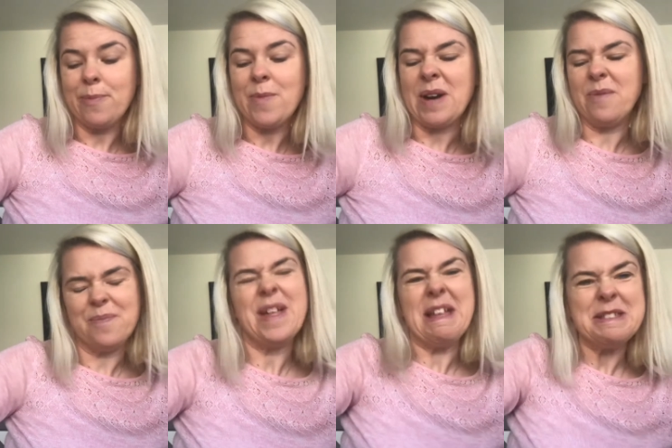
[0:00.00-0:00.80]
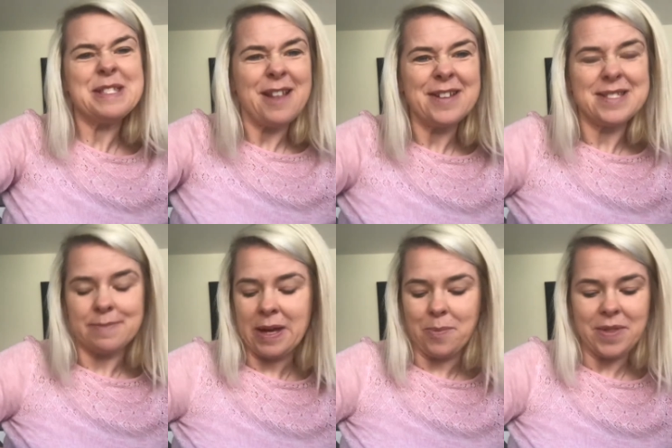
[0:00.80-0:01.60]
Well, a slight
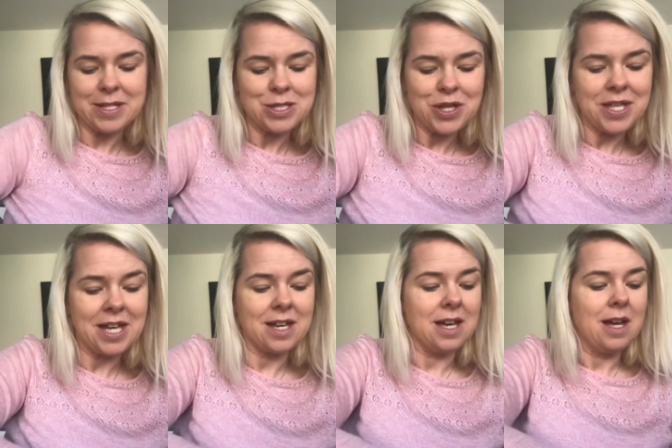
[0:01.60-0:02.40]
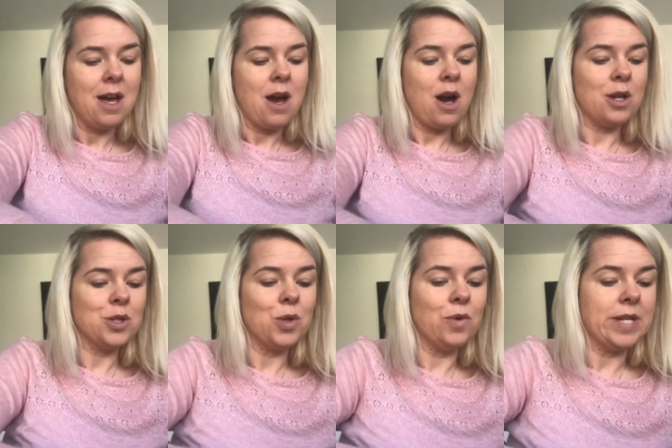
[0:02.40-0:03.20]
smell, but there's nothing
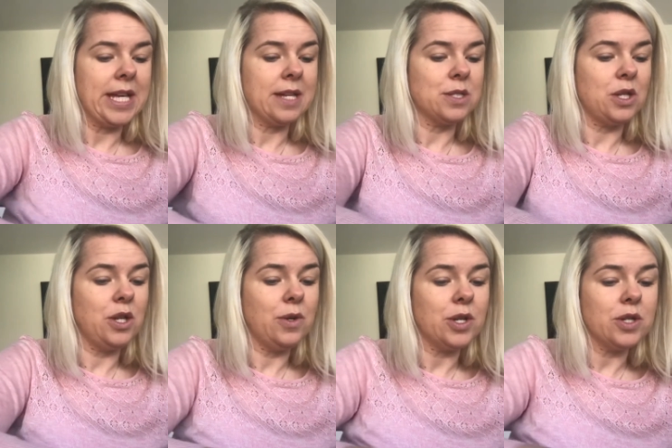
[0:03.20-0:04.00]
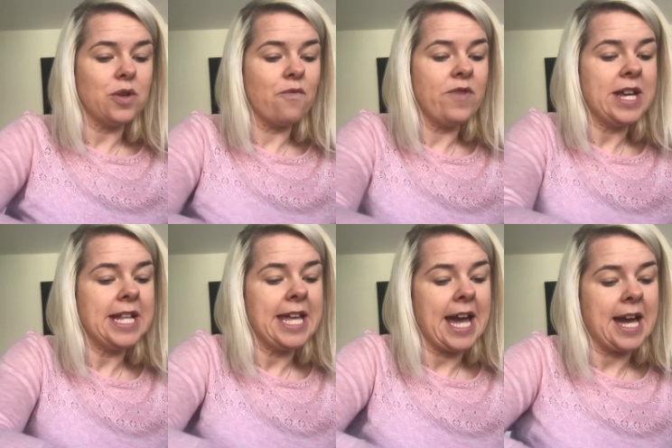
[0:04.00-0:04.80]
hardcore in here. So you could
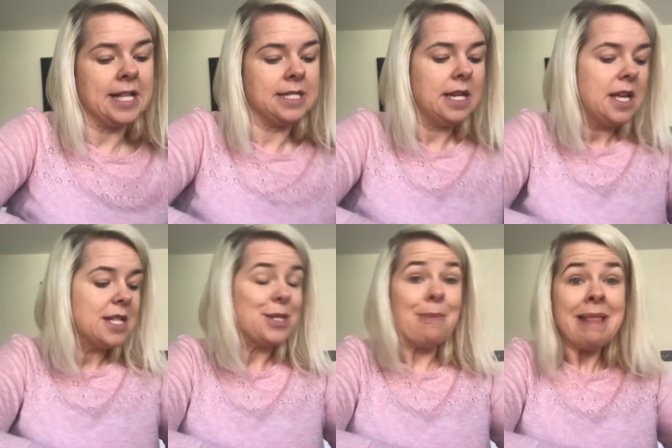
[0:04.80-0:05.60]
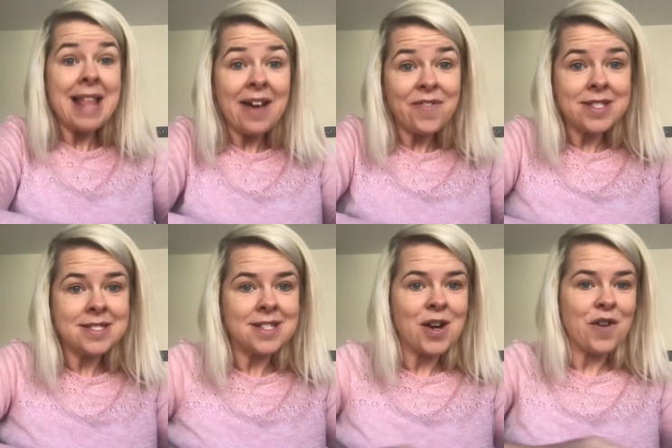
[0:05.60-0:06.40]
really add some
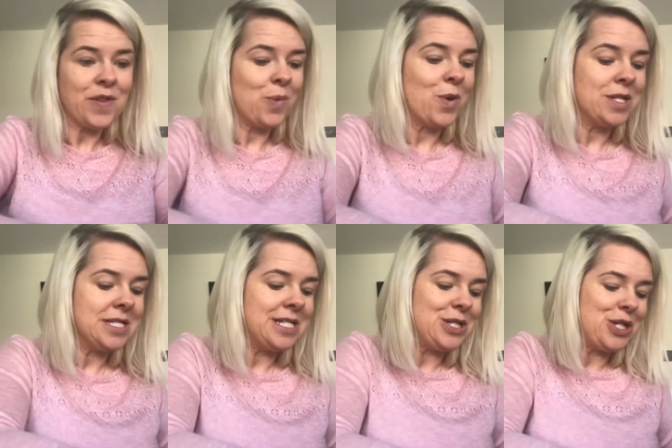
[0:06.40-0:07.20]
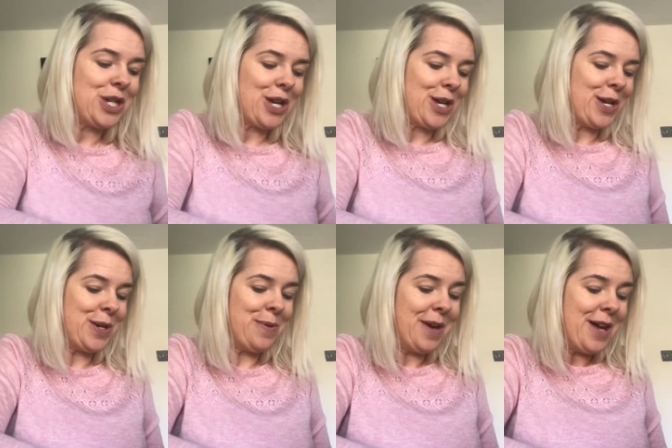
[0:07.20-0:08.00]
lavender if you wanted
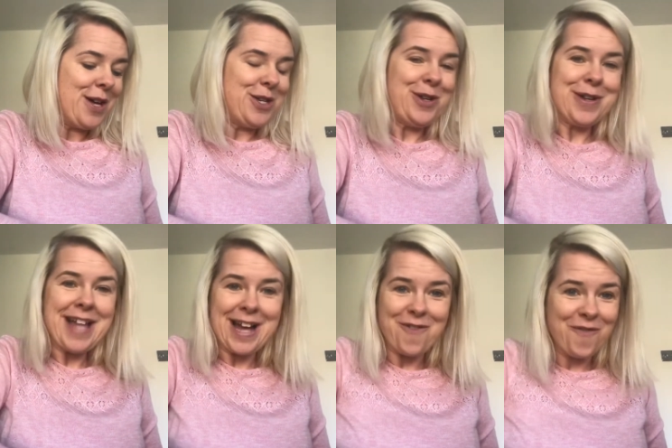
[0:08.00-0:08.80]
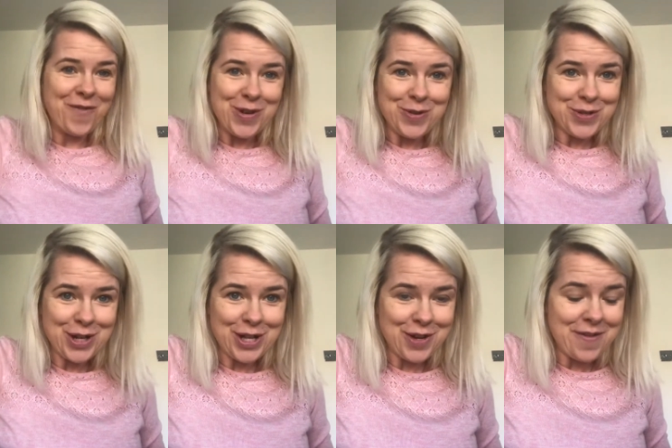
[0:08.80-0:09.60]
to. You can add food
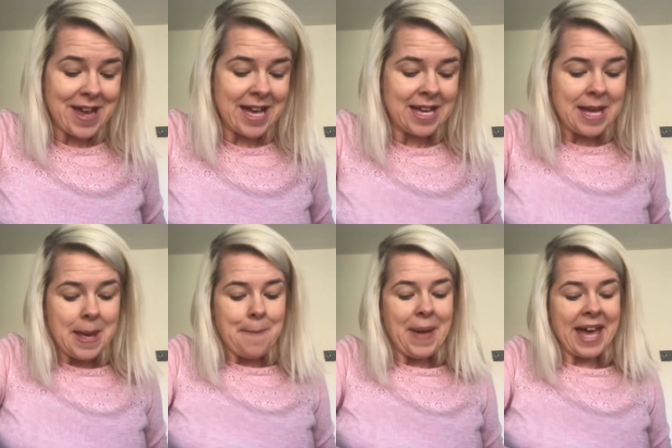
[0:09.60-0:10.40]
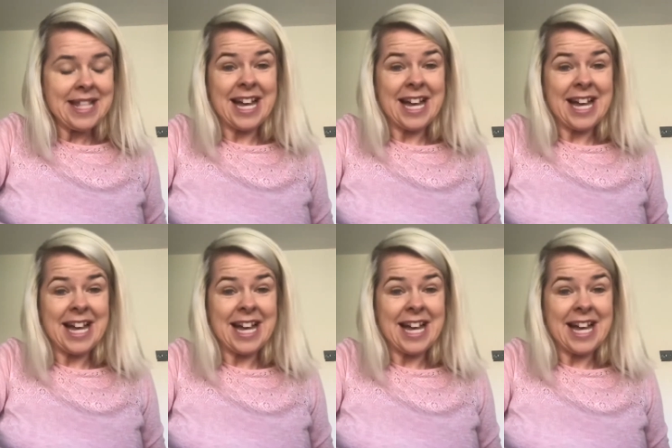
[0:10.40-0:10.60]
colouring. Paint